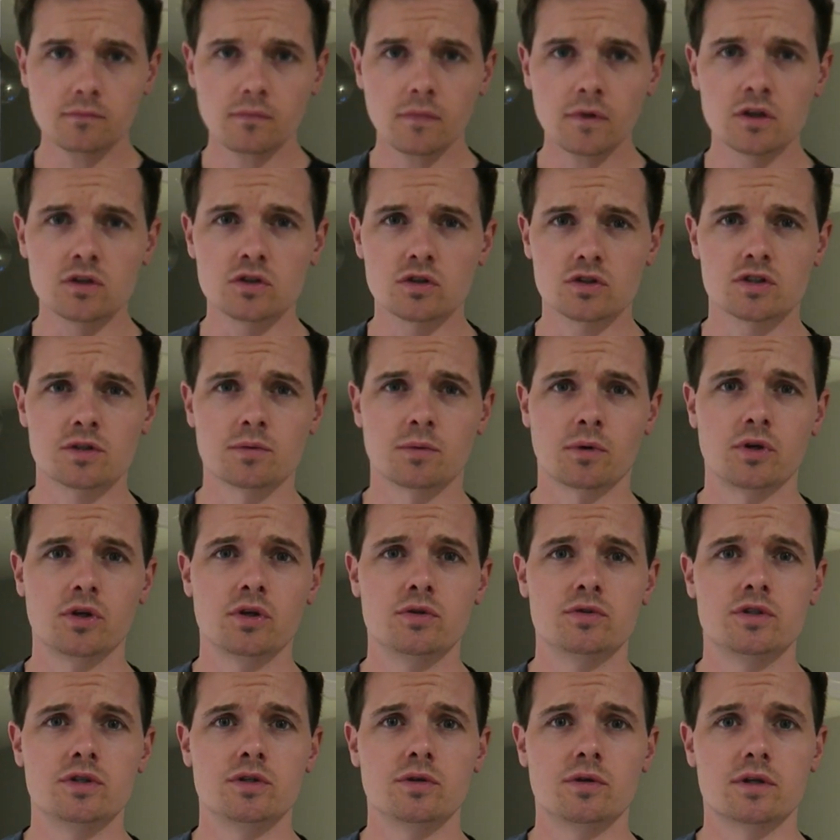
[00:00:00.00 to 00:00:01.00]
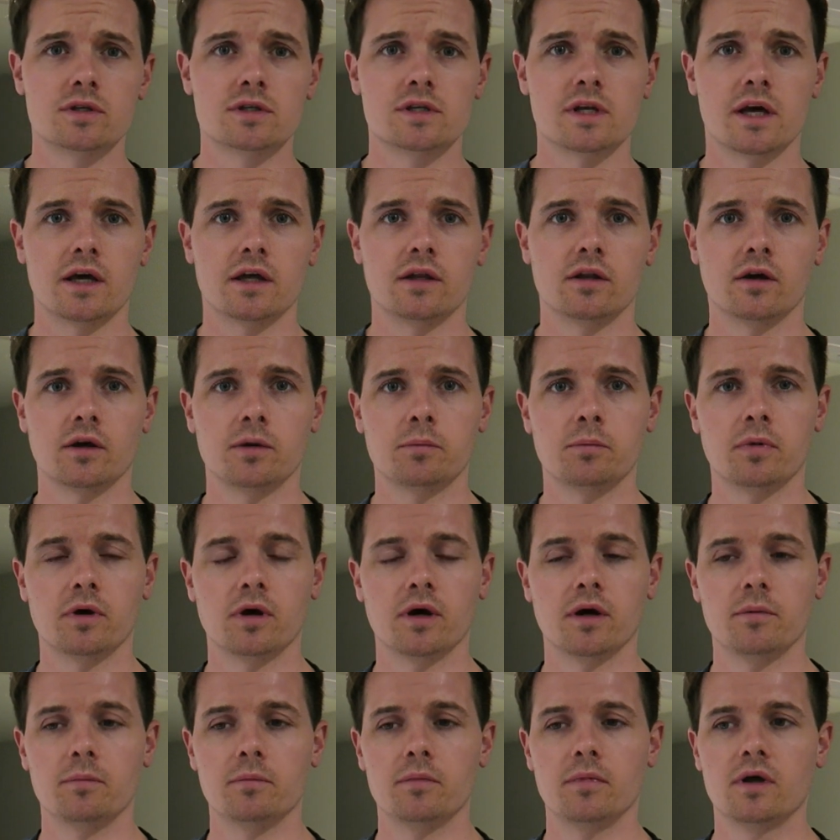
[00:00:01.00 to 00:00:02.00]
It's not something I usually do this late at night,
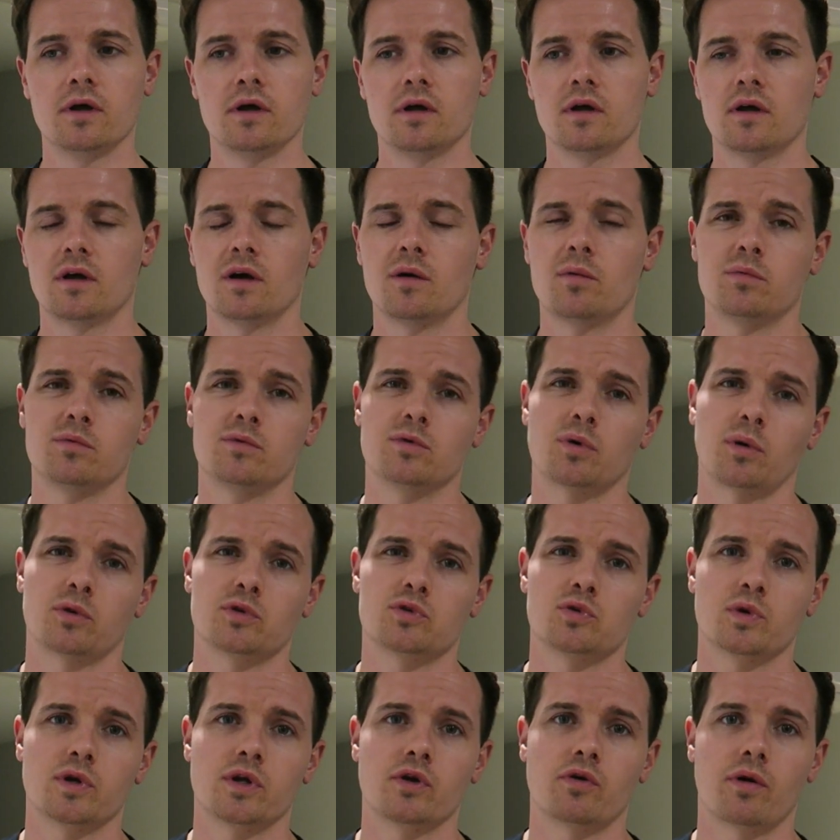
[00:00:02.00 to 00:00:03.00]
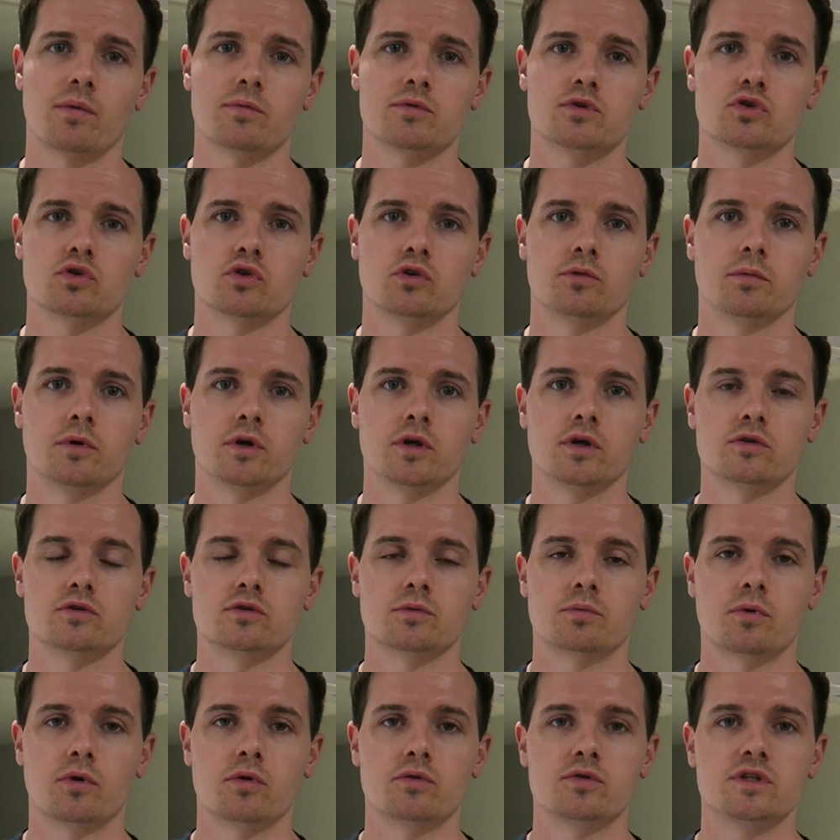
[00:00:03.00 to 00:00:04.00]
but I'm 20 grams short of my
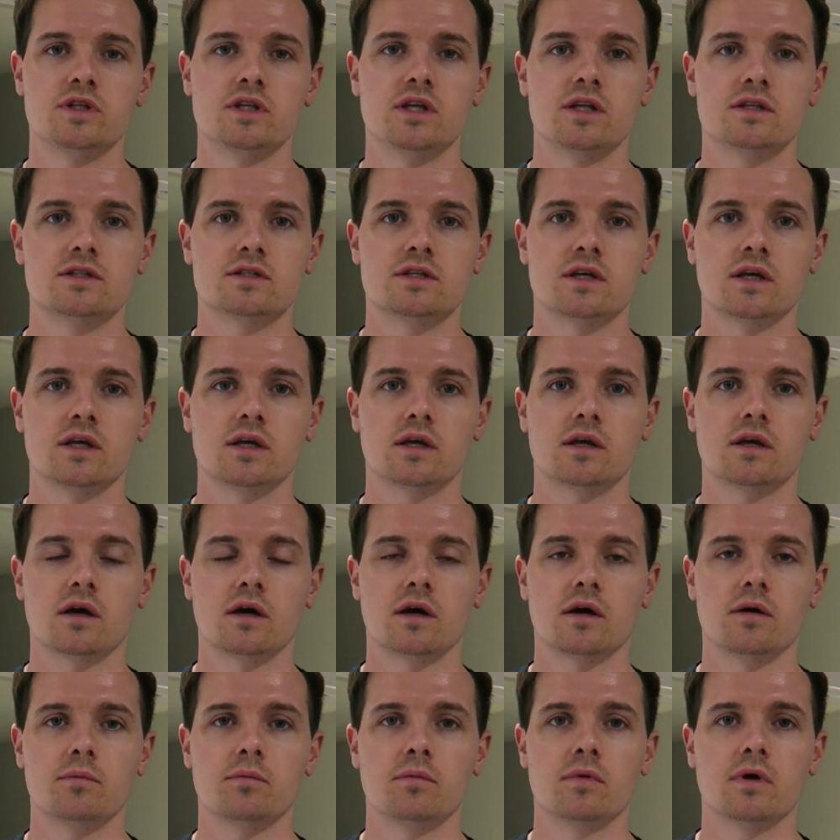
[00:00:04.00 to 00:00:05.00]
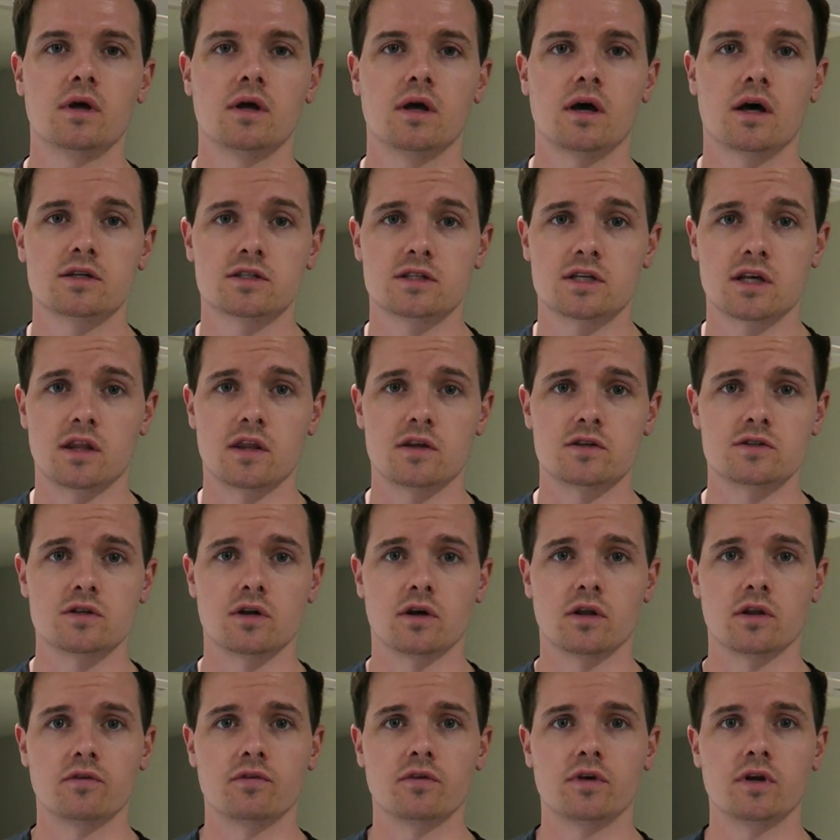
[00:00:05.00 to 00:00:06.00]
usual protein intake. As I said at the
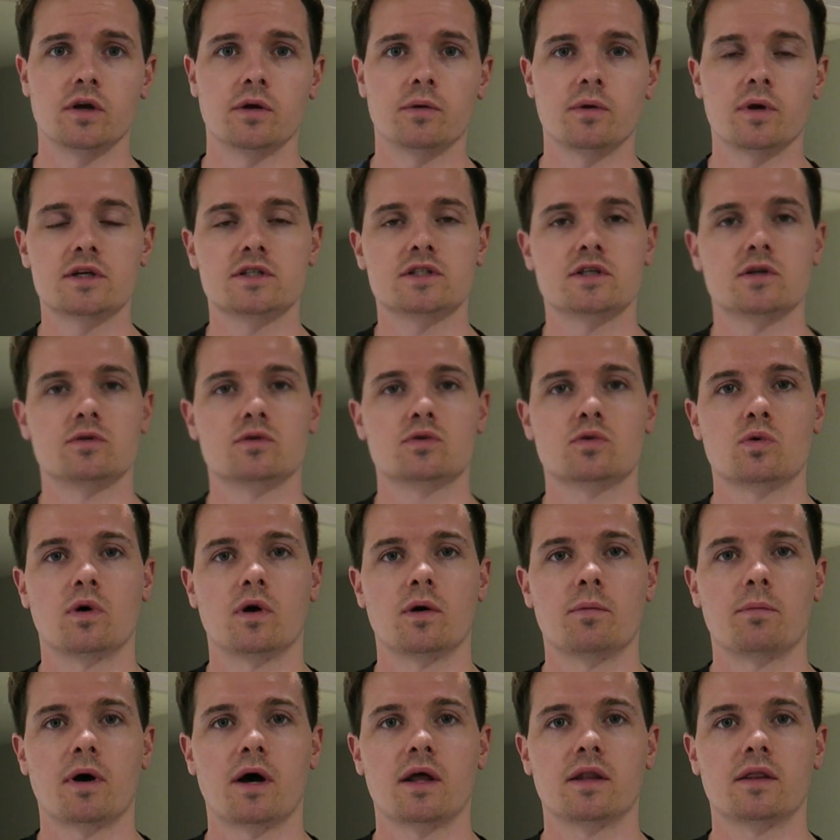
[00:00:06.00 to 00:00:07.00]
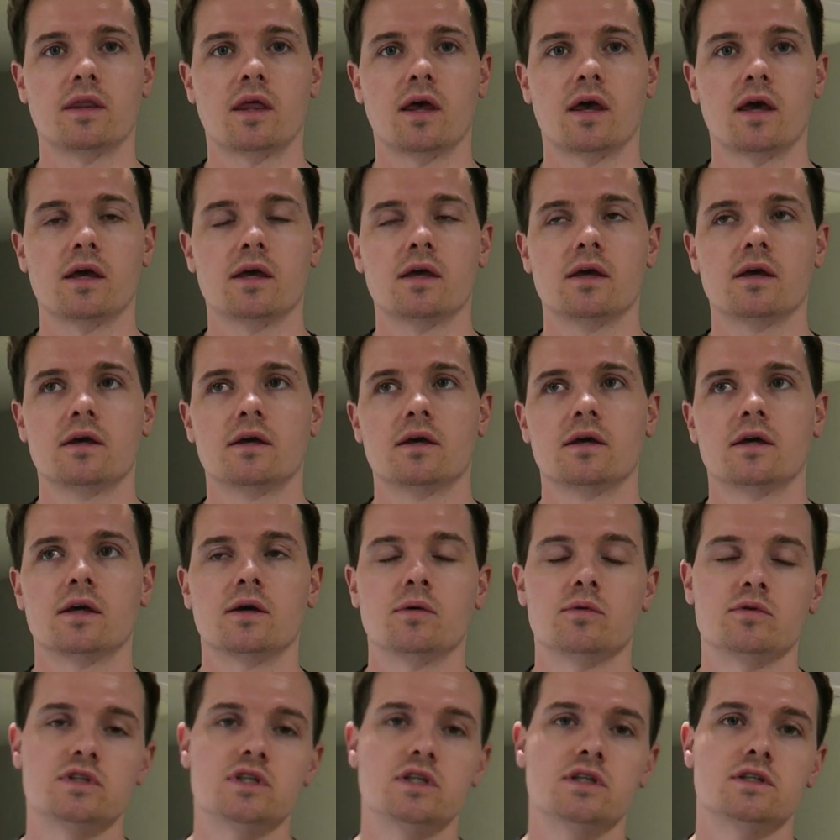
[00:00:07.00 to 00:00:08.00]
start of the video, yesterday was quite a bad day.
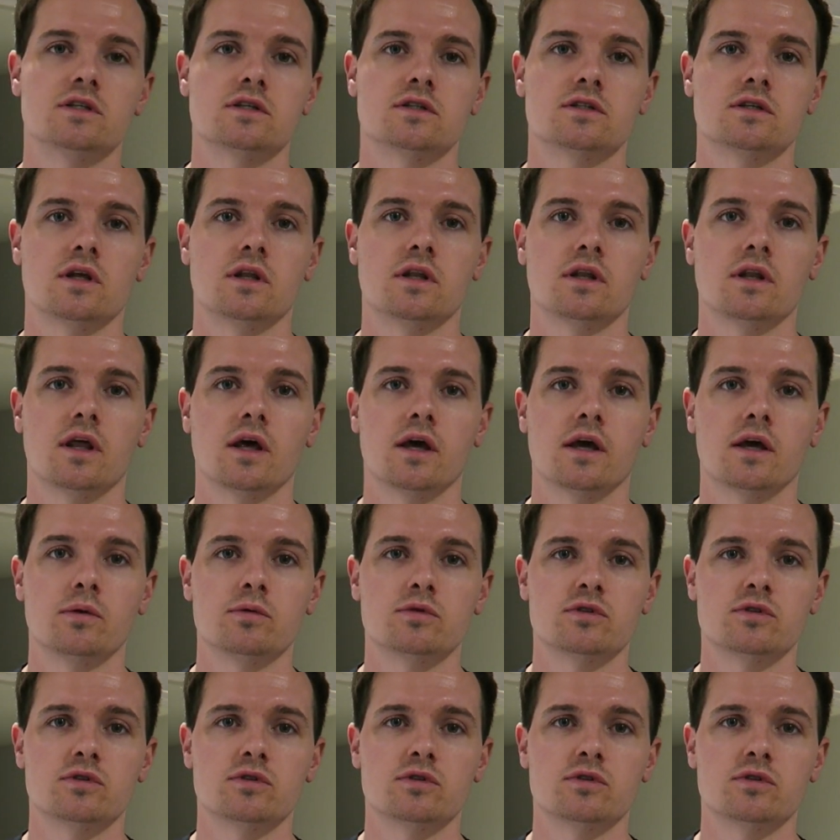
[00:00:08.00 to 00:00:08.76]
It was Easter Sunday.